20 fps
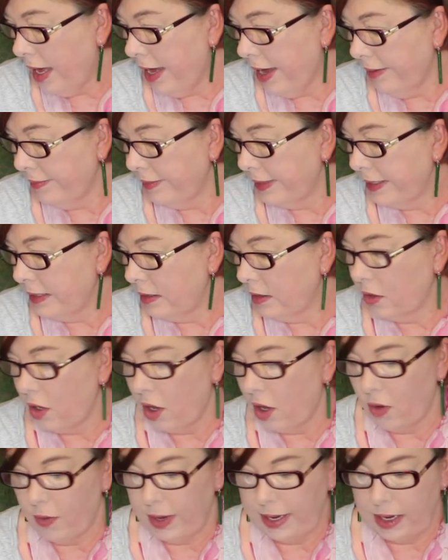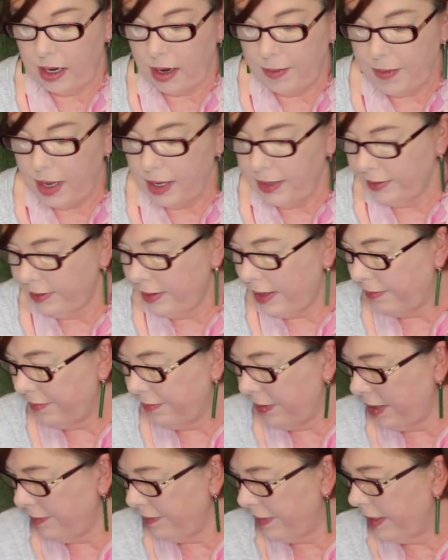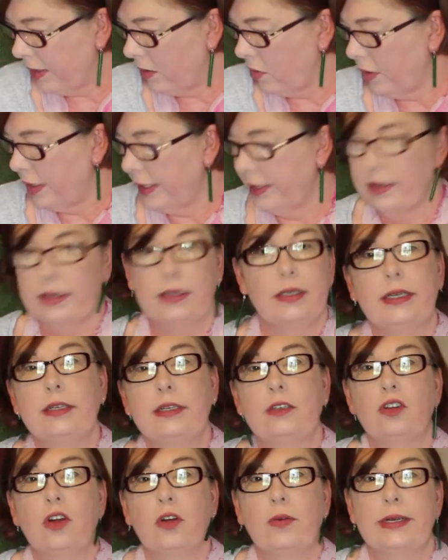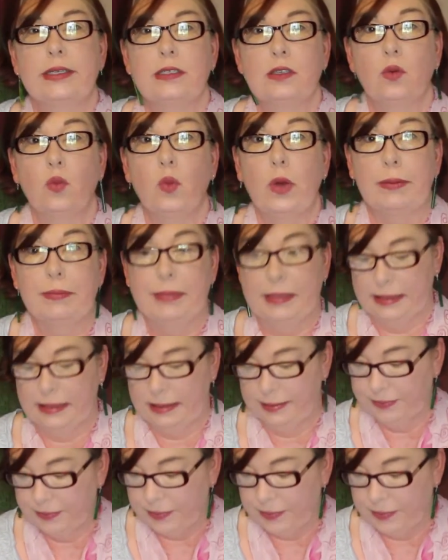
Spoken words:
am still going, and that might be a good intro into whips.